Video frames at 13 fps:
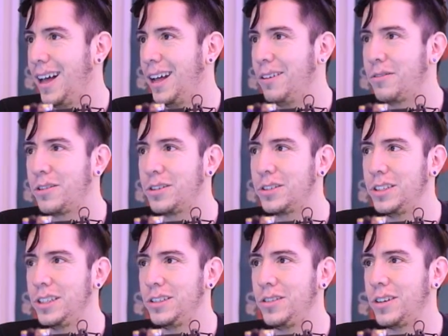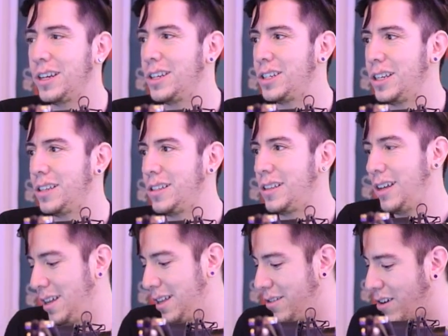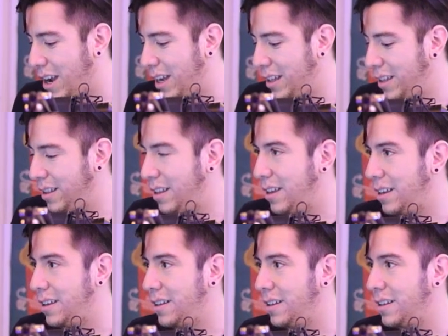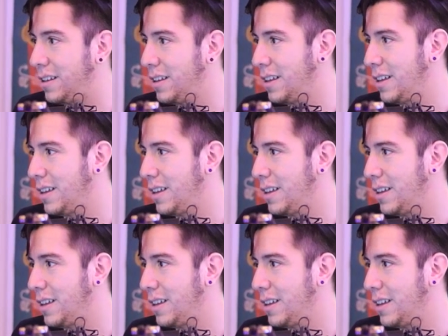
And of course, this you can just drag it in the,